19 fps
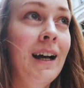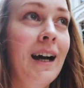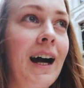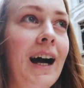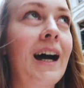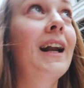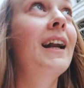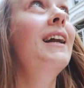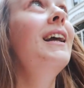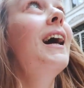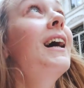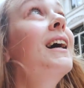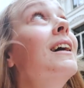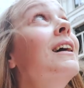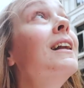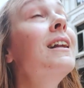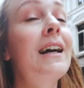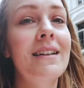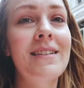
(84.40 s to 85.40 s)
and yeah,
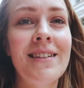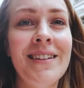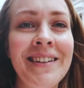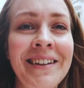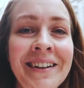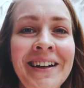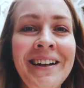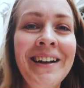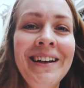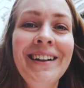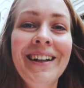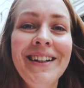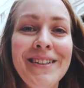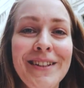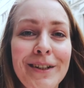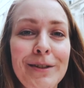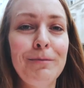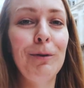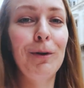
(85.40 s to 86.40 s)
let's, let's
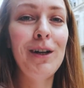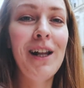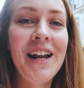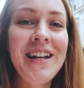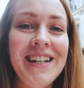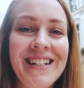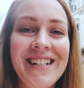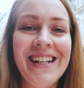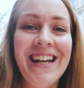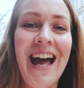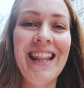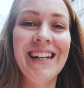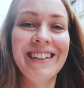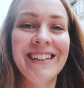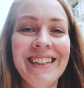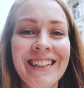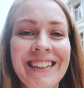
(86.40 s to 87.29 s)
explore London together.